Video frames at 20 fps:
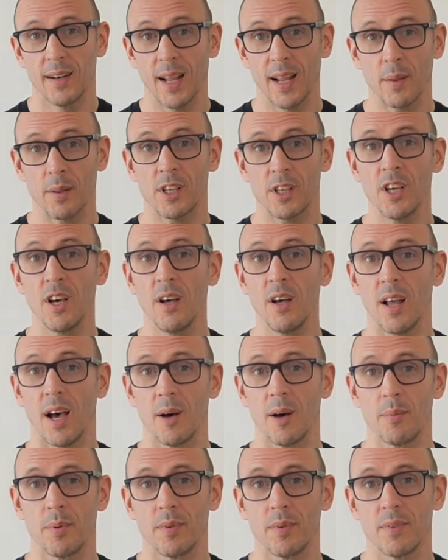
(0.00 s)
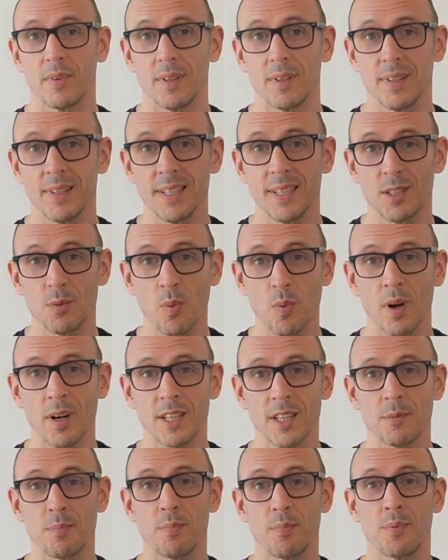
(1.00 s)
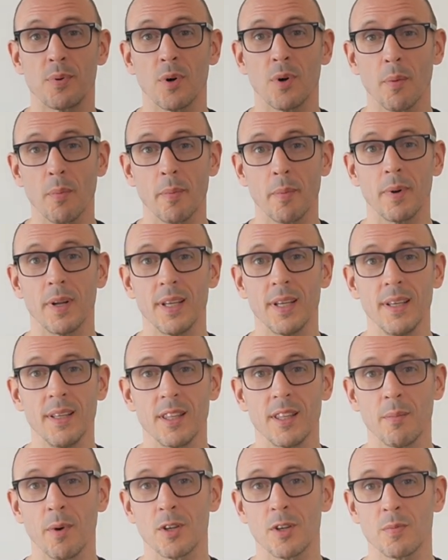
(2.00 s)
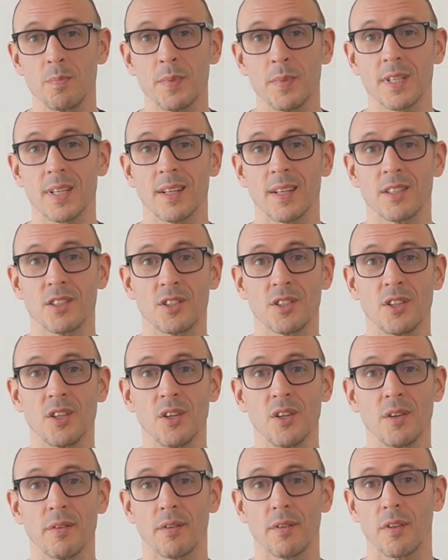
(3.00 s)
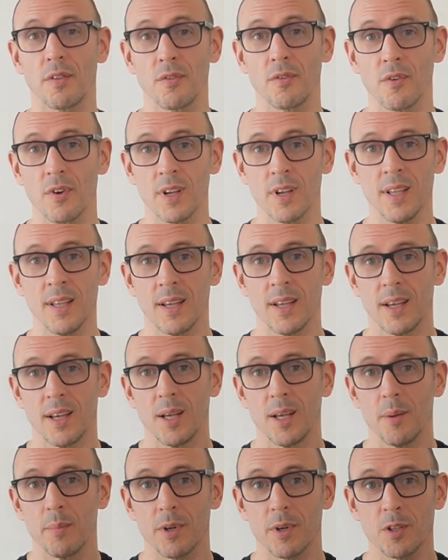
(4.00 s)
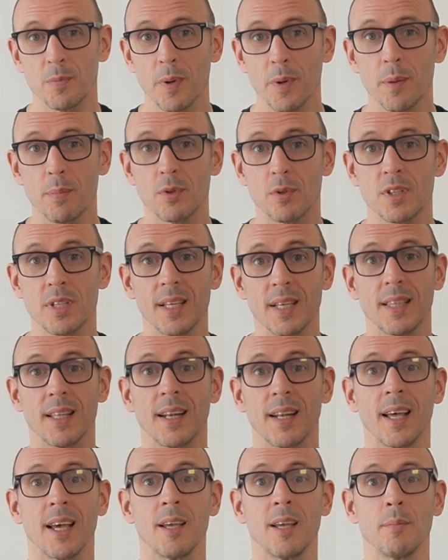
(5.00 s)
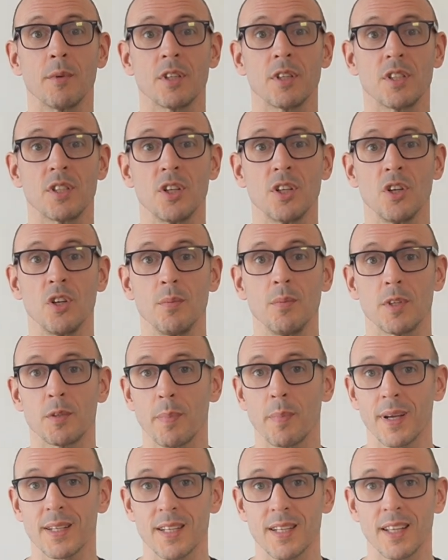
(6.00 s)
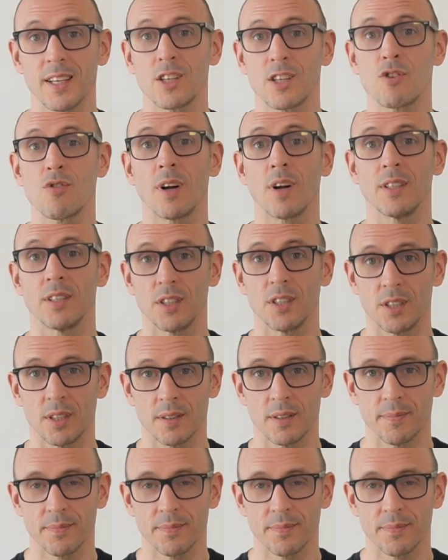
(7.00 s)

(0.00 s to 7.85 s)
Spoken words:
the curl up. This one is probably the most misunderstood of the three because people see the name and assume it's basically a crunch.